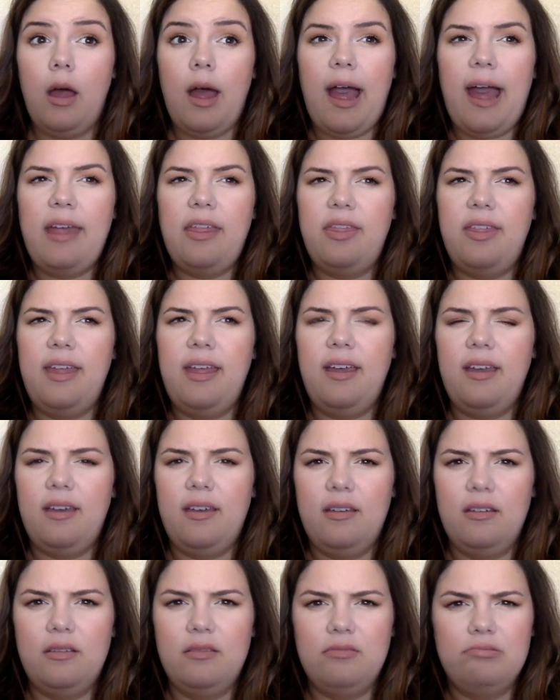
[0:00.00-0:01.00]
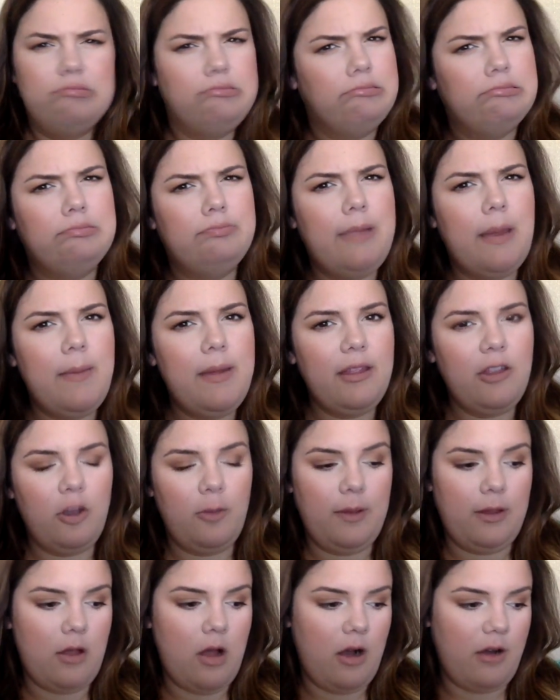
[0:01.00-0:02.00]
I think, maybe a
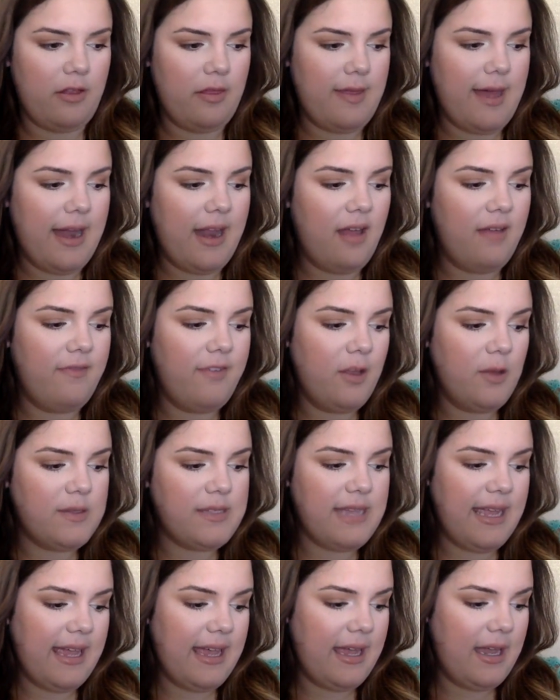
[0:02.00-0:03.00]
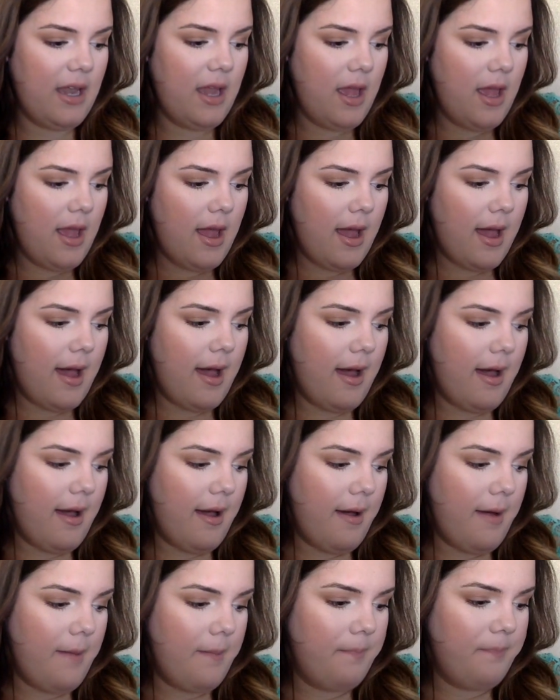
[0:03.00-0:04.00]
little bit longer than that, of using it,
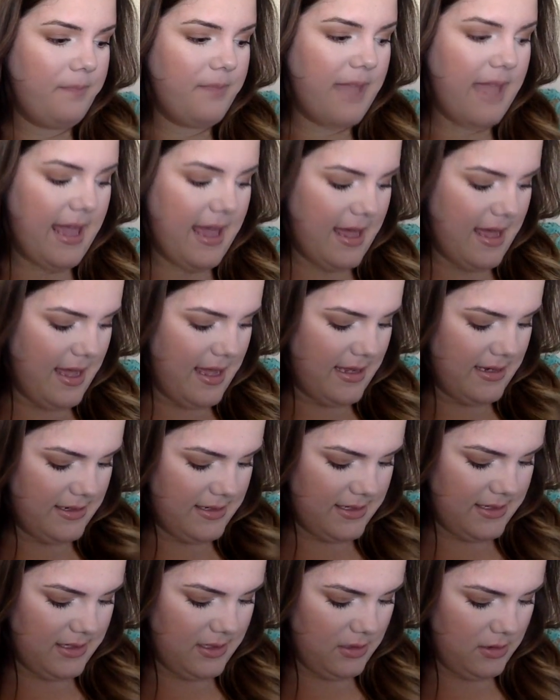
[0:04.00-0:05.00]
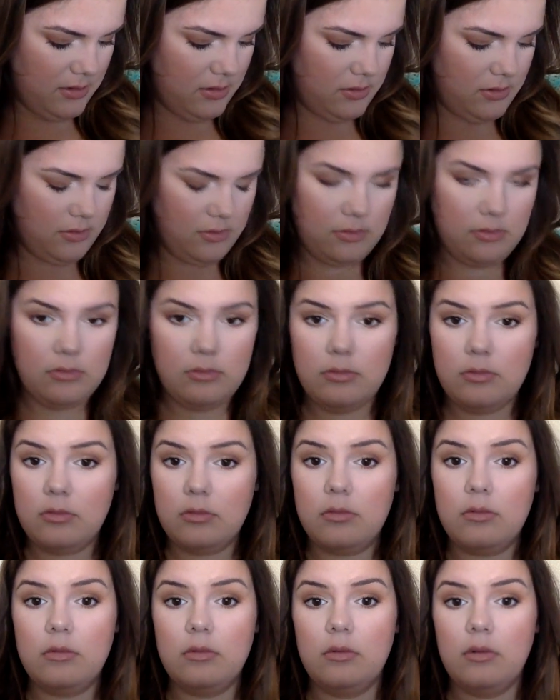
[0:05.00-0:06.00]
and
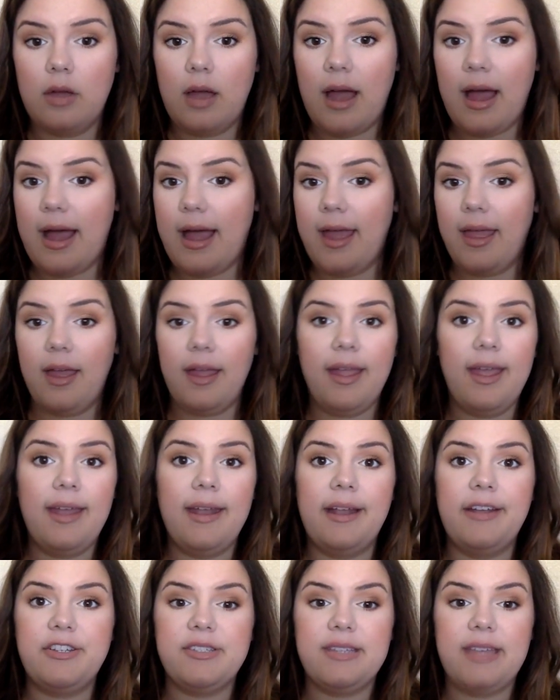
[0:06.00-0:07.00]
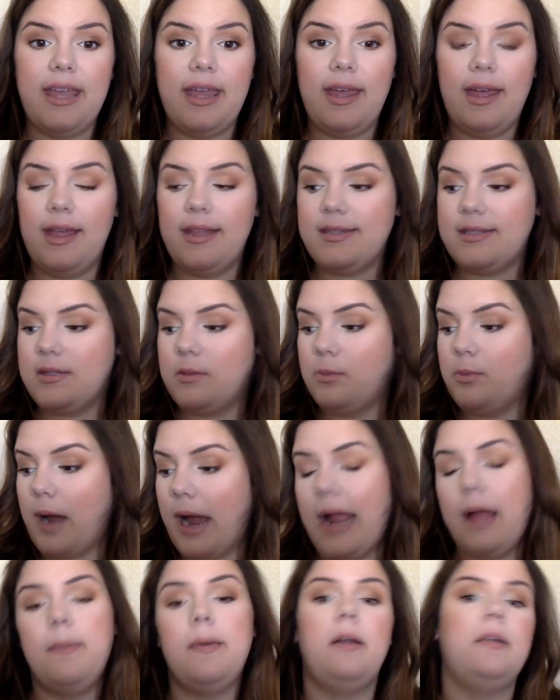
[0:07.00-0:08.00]
I just can't
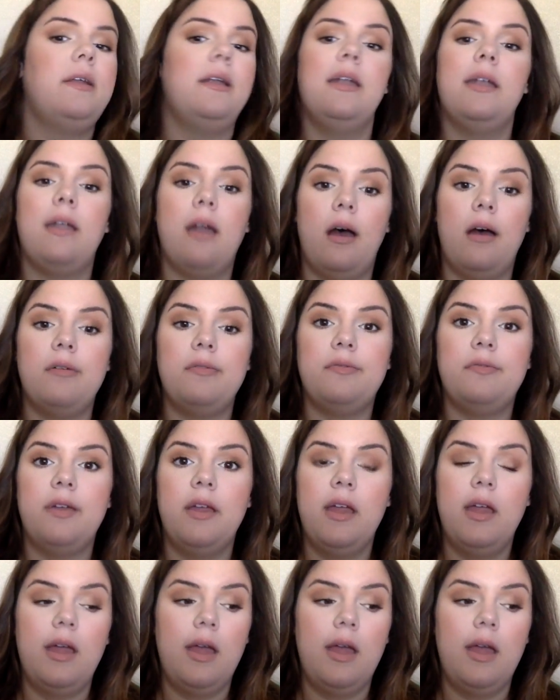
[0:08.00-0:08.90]
brag about it enough.